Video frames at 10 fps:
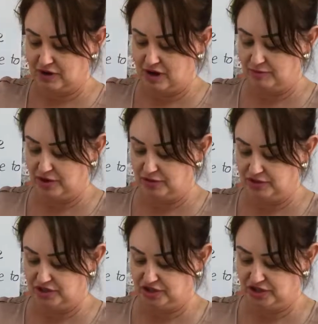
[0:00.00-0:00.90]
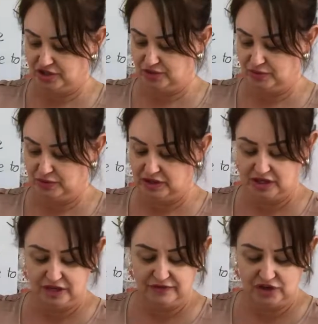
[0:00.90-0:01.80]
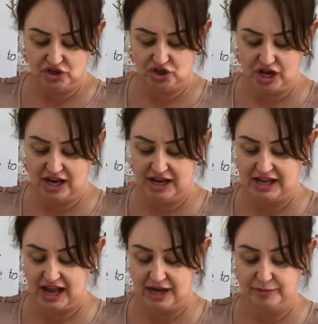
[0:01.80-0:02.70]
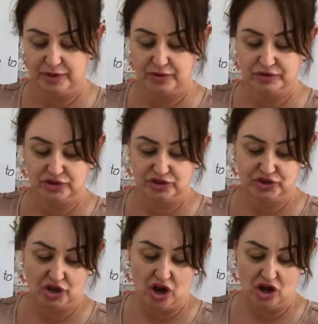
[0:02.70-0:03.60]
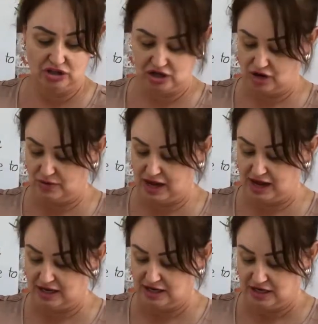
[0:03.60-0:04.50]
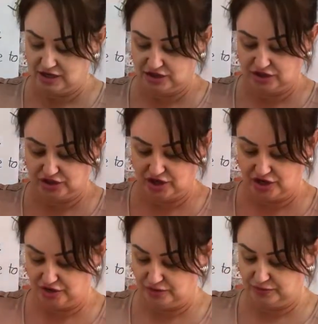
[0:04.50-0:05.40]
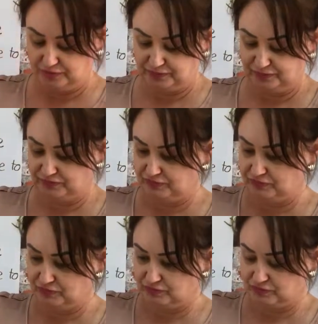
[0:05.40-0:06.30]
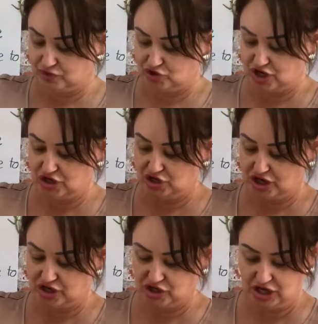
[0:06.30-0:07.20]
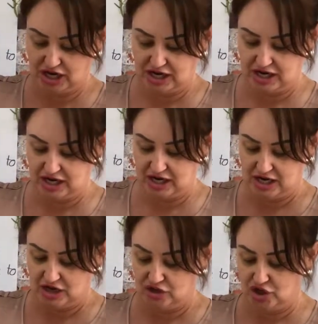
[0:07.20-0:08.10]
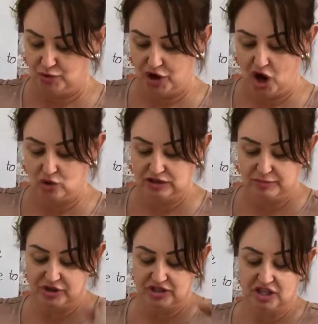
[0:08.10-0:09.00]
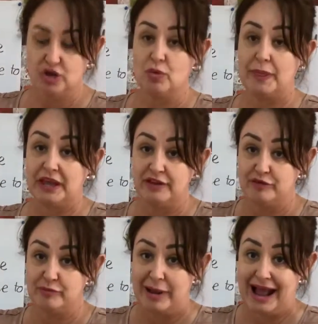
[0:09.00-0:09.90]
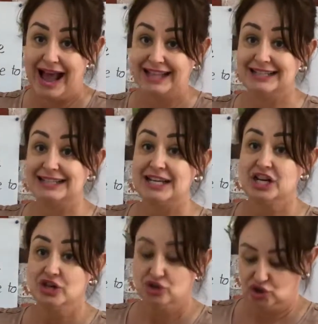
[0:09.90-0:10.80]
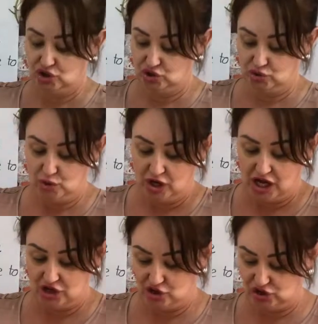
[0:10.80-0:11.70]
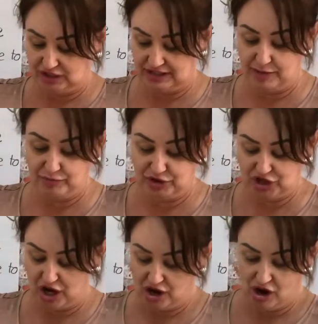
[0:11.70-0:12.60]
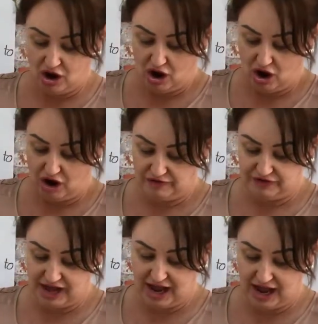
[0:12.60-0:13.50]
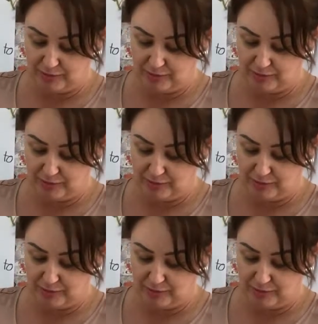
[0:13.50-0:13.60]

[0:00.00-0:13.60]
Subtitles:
I'm going to give it a shake, and I'm going to start. Okay, so shake, shake, shake. Don't want to hold it because I don't want the heat from my hand to adjust the temperature of that.